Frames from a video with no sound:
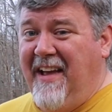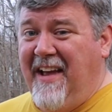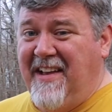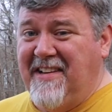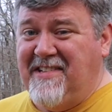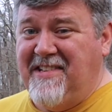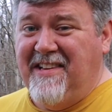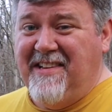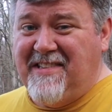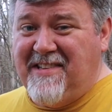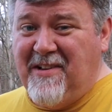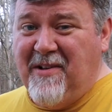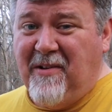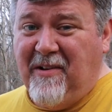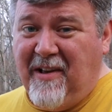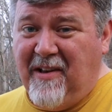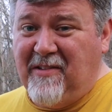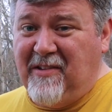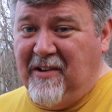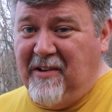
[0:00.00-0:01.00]
And she still
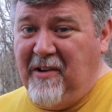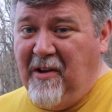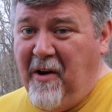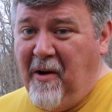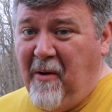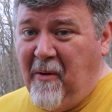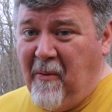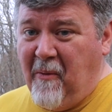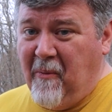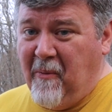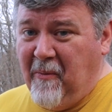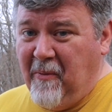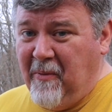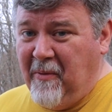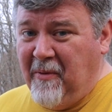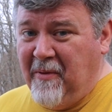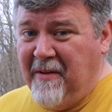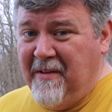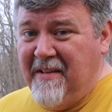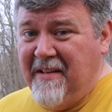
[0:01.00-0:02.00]
doesn't know
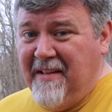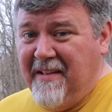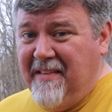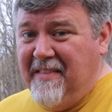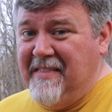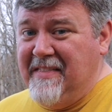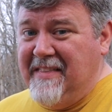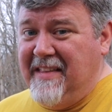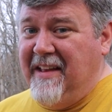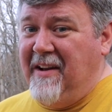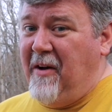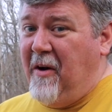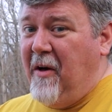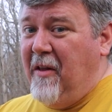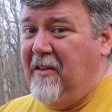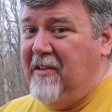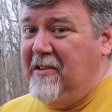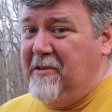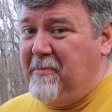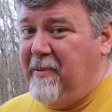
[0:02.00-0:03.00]
that
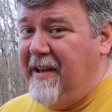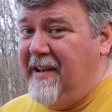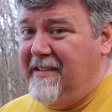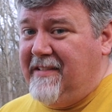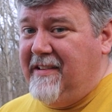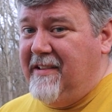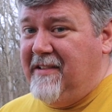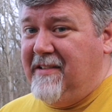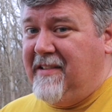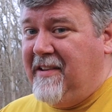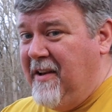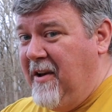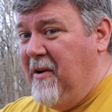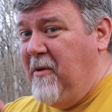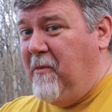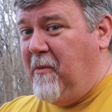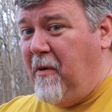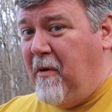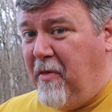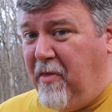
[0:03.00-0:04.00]
all these places
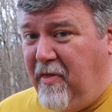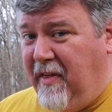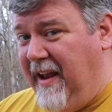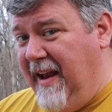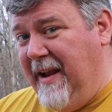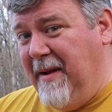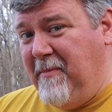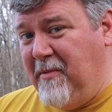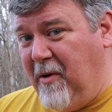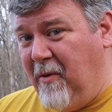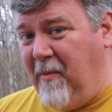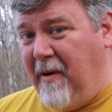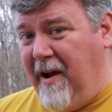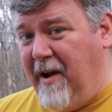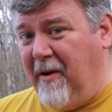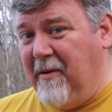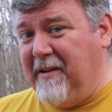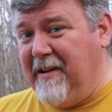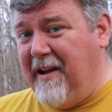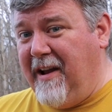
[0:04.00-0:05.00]
were themed
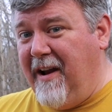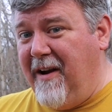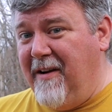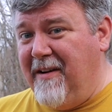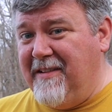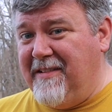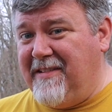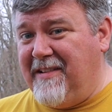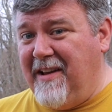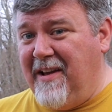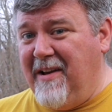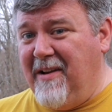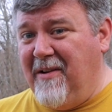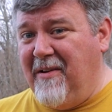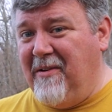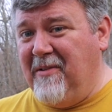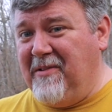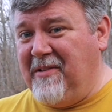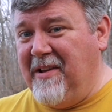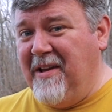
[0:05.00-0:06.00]
around
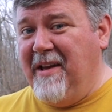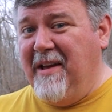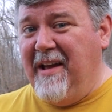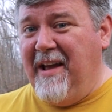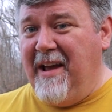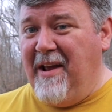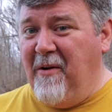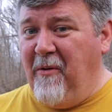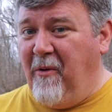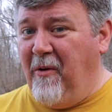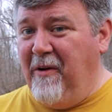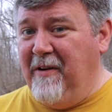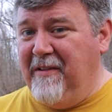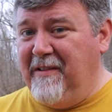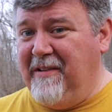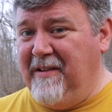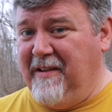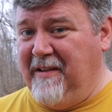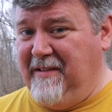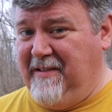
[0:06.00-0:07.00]
carousels and
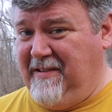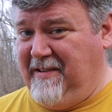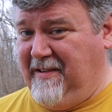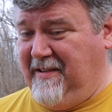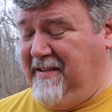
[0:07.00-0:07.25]
horses.